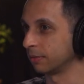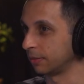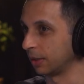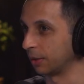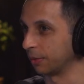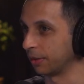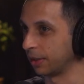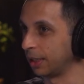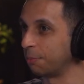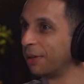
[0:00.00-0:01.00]
you know,
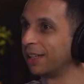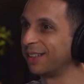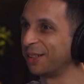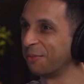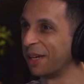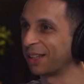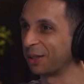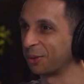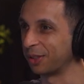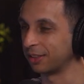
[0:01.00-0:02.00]
the ability to make their
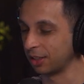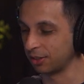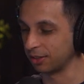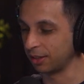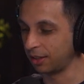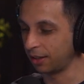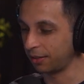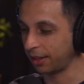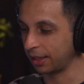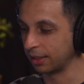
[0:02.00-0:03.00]
own decisions. And the other
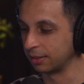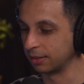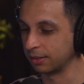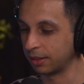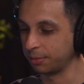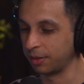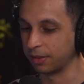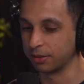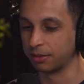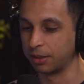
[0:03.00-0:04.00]
thing is, tell me if this
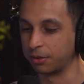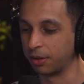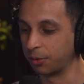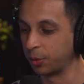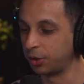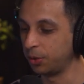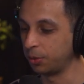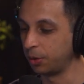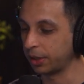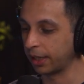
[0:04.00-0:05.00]
is right or wrong. When you
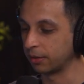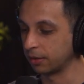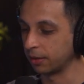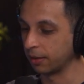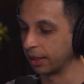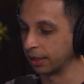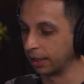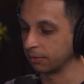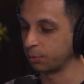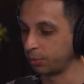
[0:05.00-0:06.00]
look at a certain thing, like
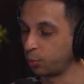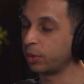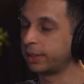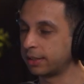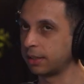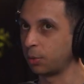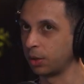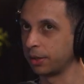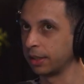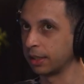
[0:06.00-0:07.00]
let's say we're
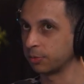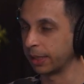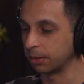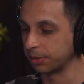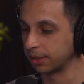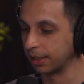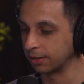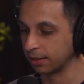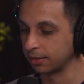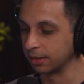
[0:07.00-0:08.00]
looking at spelling mistakes as the